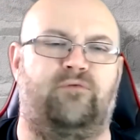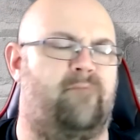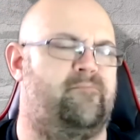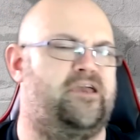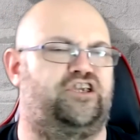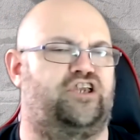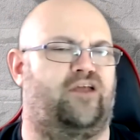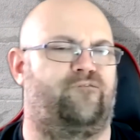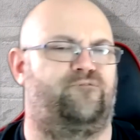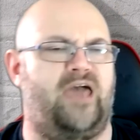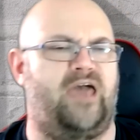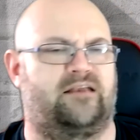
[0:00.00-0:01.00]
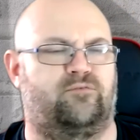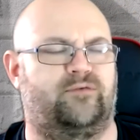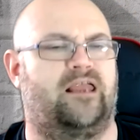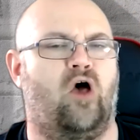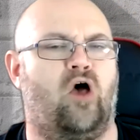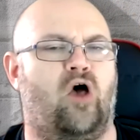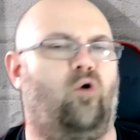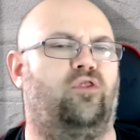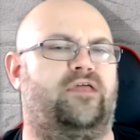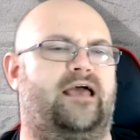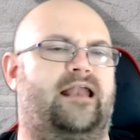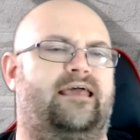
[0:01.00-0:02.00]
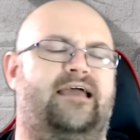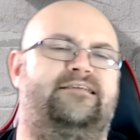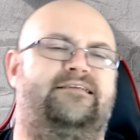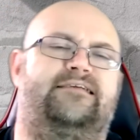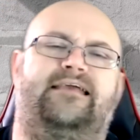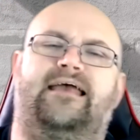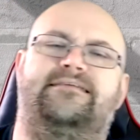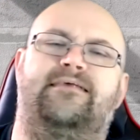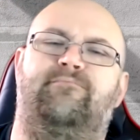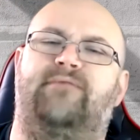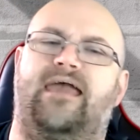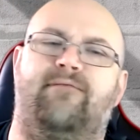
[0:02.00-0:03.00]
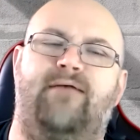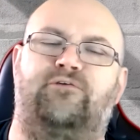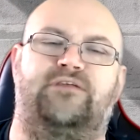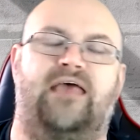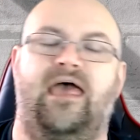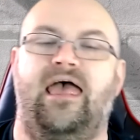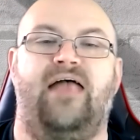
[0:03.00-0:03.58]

with immediate effect when all the allegations against him came out.